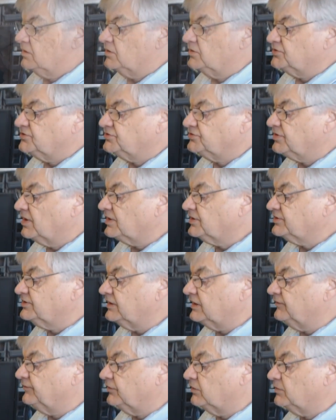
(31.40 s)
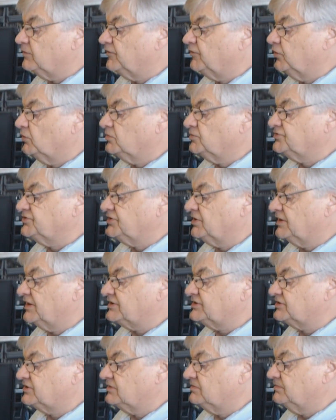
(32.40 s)
constructed from
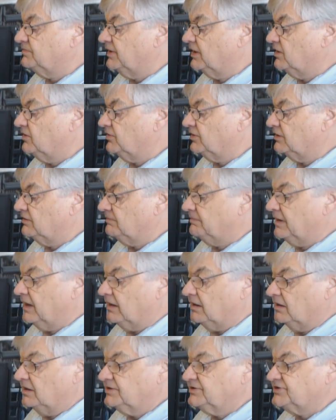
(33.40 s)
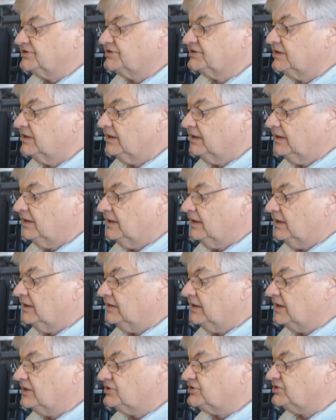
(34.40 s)
full-size component parts,
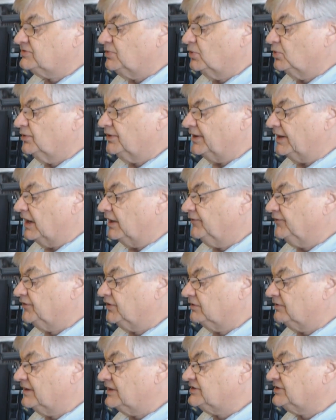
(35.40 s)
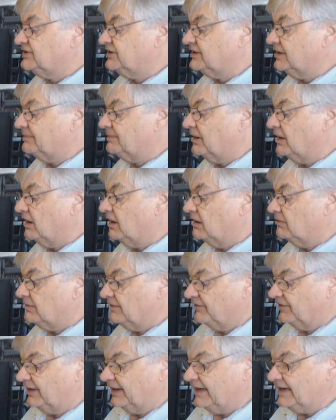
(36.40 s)
yet small enough to rest in the palm
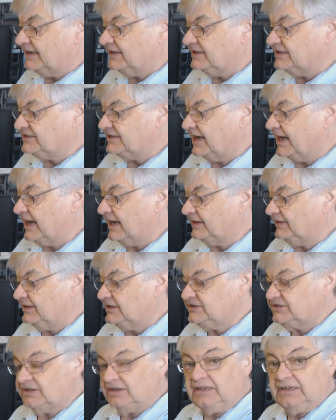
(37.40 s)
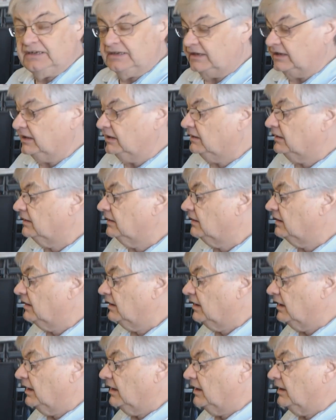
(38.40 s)
of a lady's hand. There's a lady.
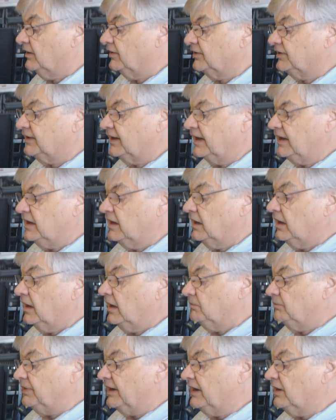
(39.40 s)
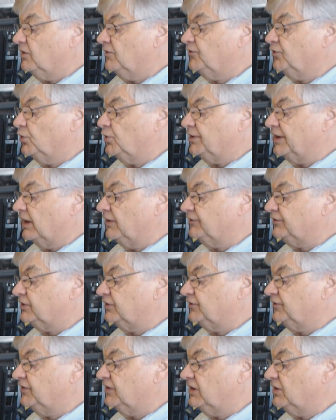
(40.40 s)
Okay. Powerful enough
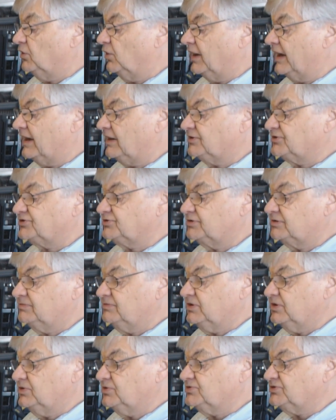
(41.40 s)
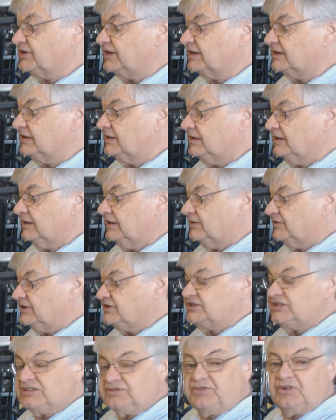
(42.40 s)
to fill your house with music.
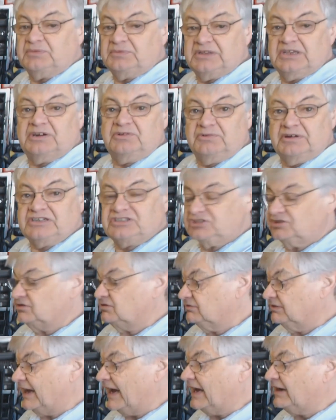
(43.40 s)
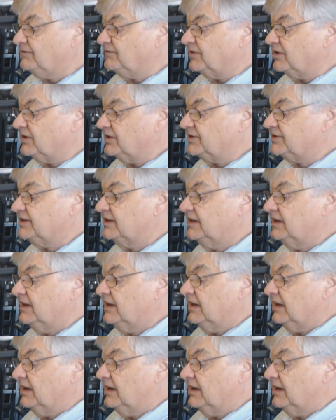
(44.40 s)
This is from the original advert.